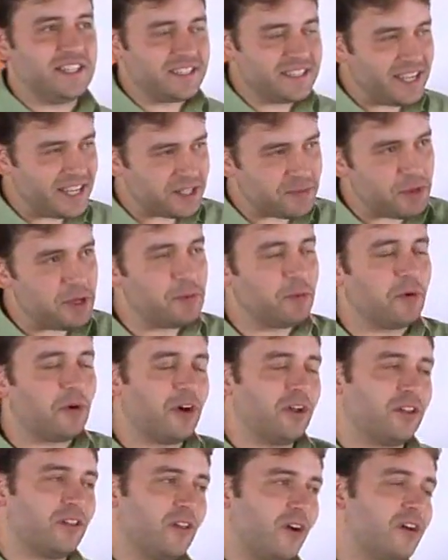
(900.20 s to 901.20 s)
It takes people
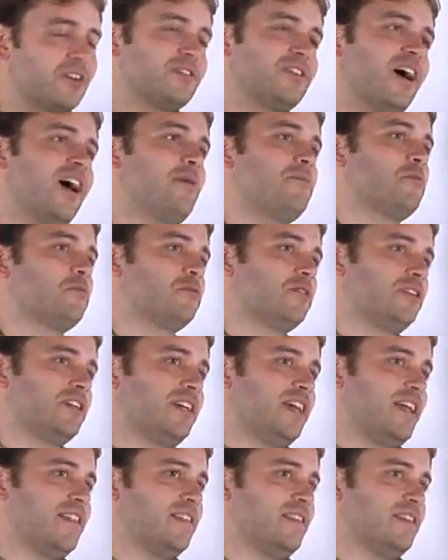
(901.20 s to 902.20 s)
a long time to really
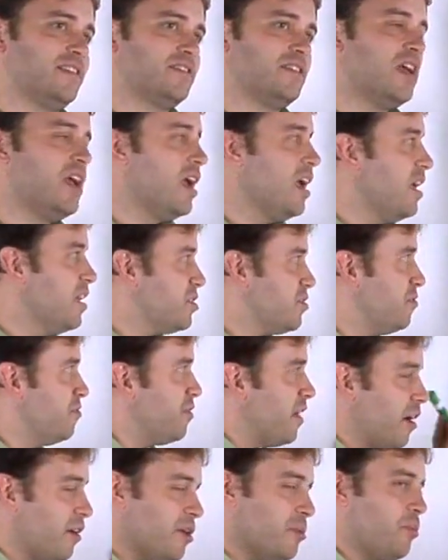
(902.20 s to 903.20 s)
get this. It's a
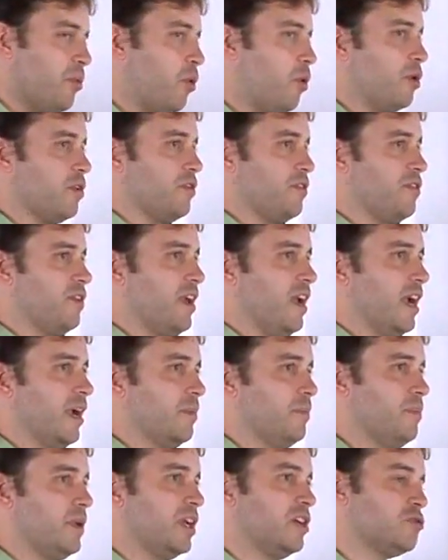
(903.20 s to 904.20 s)
very important thing,
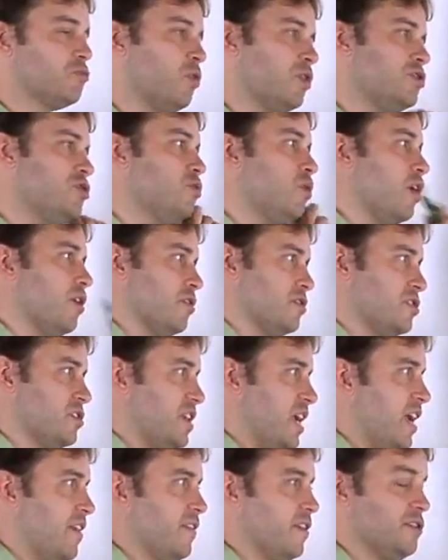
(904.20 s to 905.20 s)
because once you
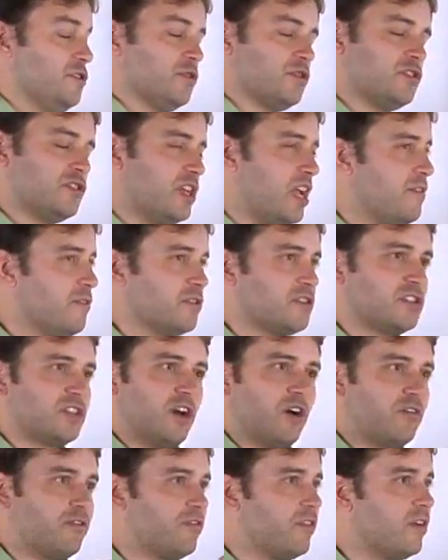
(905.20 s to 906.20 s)
understand this, you'll save
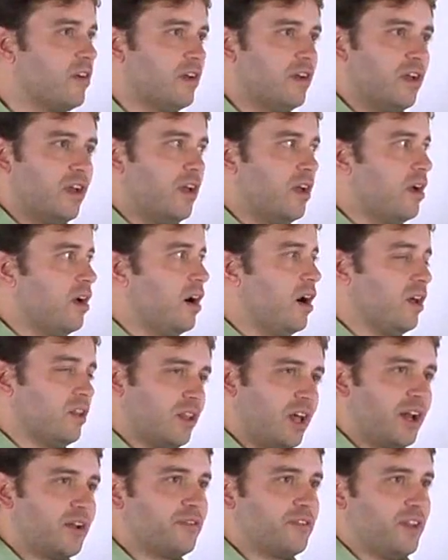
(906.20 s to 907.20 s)
yourself a
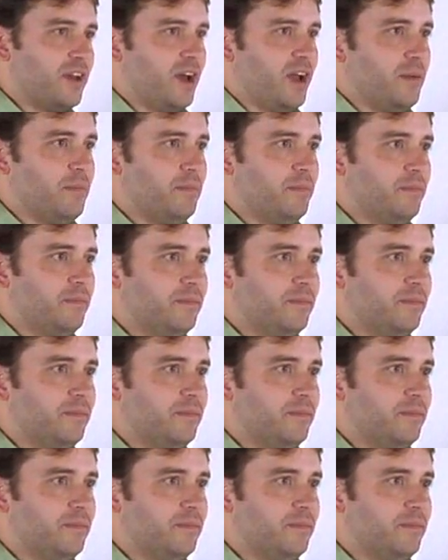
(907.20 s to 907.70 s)
lot of time